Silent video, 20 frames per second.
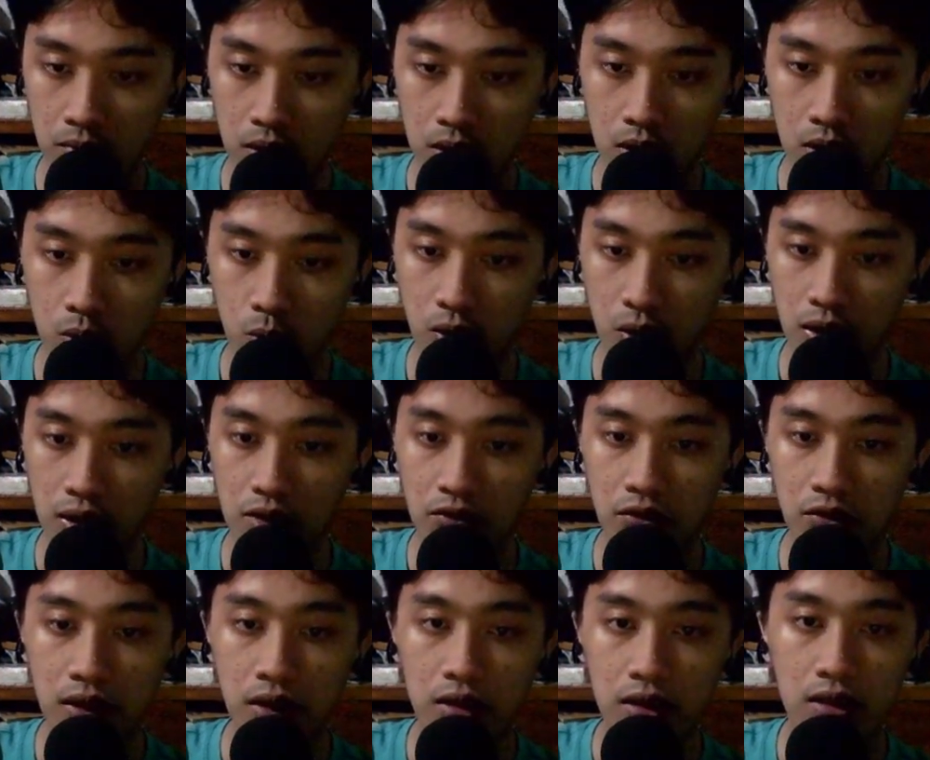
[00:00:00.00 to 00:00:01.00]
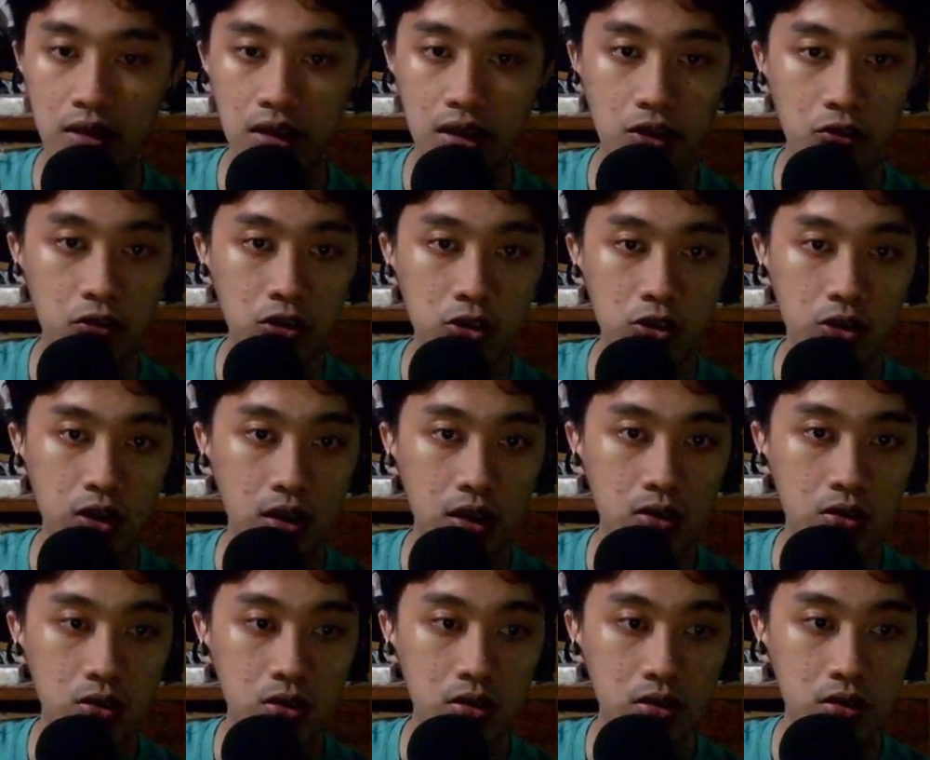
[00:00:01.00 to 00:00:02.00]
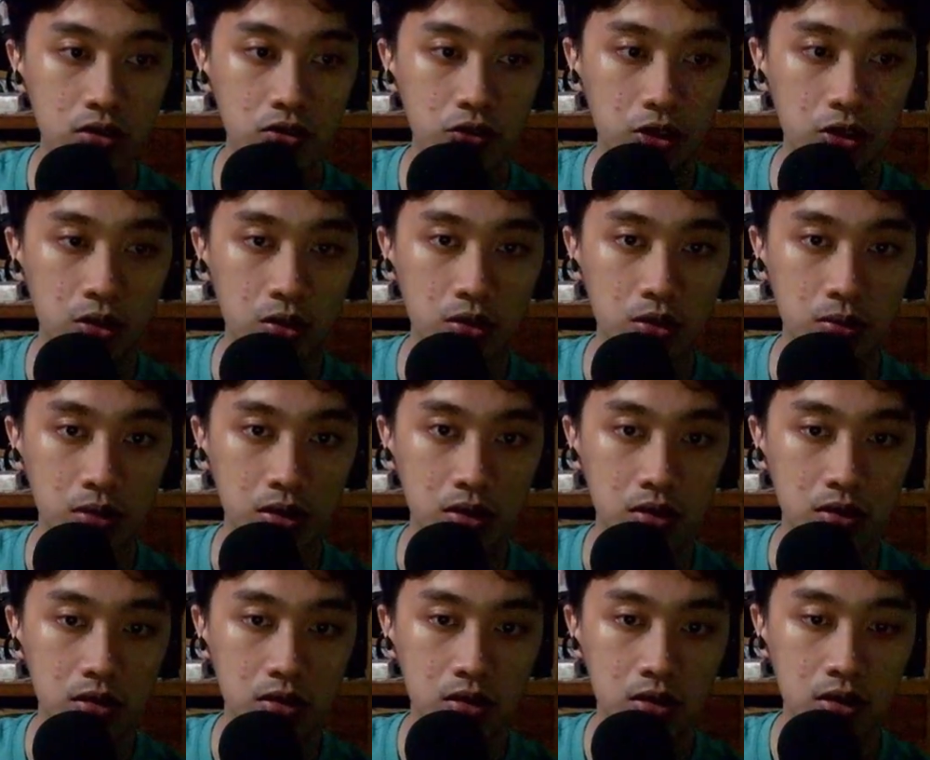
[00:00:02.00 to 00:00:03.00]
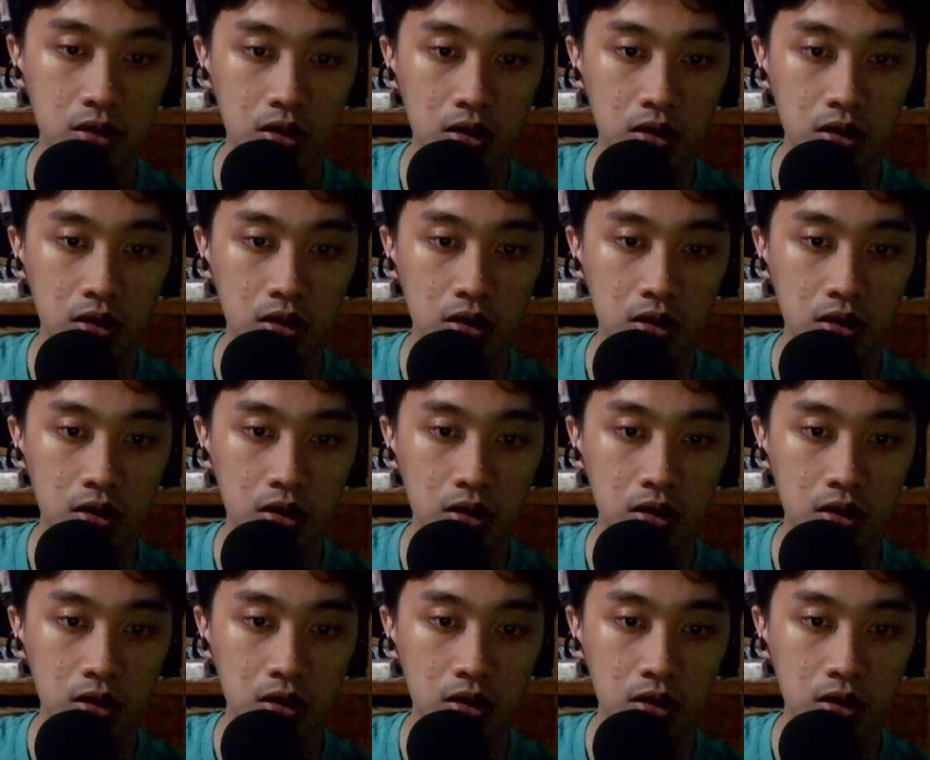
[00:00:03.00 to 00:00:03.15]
we have like 11 tractors for those builds.